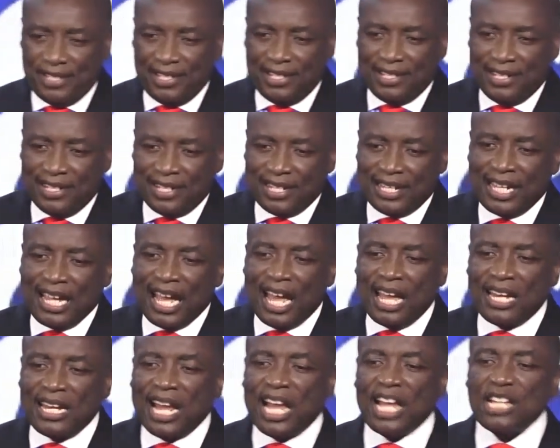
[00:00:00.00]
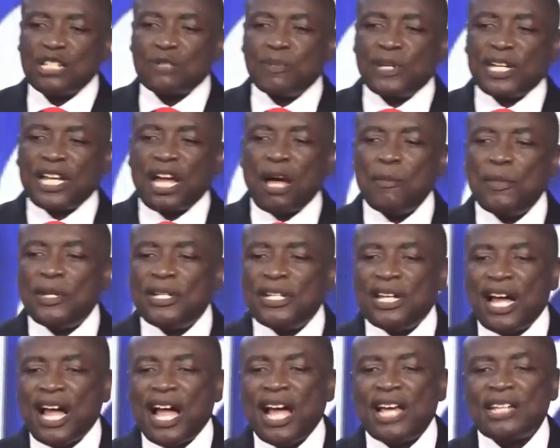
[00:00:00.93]
And Ghana has become, in the
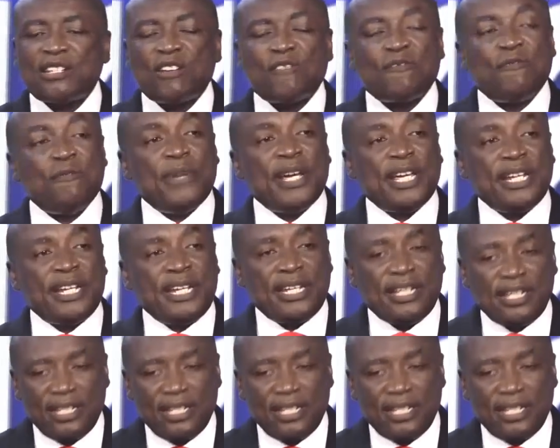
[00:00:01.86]
eyes of many,